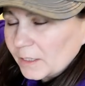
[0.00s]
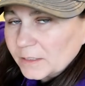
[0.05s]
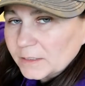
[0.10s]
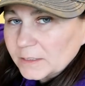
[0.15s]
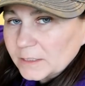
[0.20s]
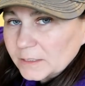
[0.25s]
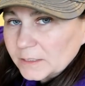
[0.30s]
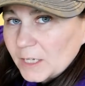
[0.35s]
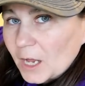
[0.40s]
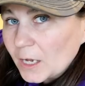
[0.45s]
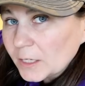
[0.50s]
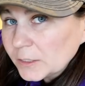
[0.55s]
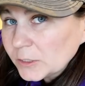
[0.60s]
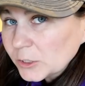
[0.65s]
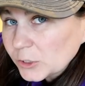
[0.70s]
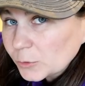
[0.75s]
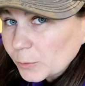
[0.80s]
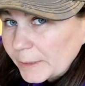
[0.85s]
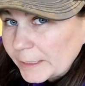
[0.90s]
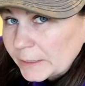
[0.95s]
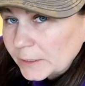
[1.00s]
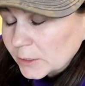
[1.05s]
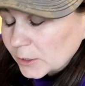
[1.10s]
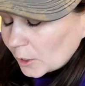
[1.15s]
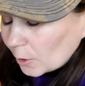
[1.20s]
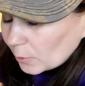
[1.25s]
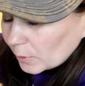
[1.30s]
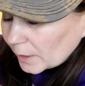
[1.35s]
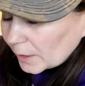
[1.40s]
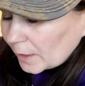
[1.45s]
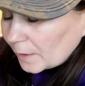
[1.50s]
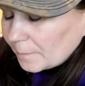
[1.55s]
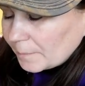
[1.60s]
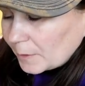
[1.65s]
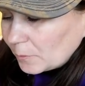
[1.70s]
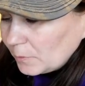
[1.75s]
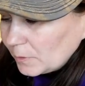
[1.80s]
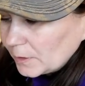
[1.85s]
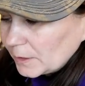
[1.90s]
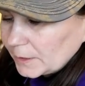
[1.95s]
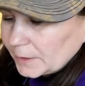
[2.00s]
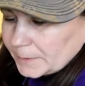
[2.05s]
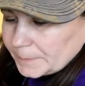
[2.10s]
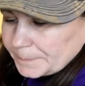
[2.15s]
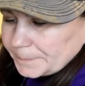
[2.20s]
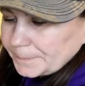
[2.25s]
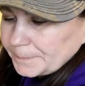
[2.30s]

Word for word: this is unsweetened coconut milk,